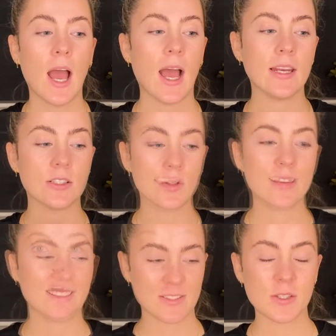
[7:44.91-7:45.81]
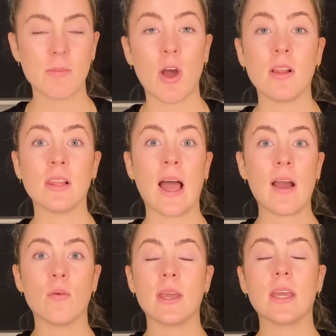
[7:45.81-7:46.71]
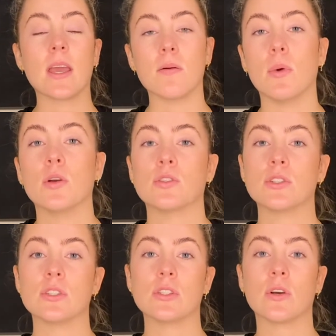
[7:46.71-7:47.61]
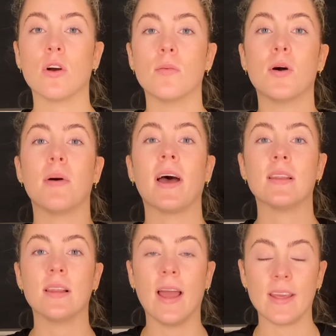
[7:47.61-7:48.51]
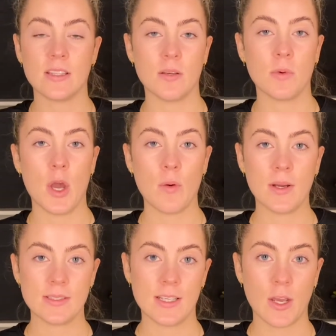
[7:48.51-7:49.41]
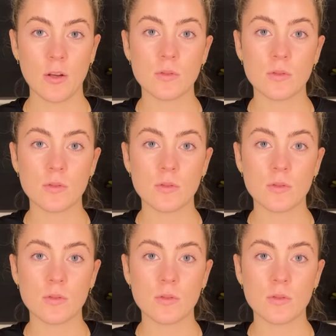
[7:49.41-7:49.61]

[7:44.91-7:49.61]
And it's all about allowing emotions to come up and letting them go as they go.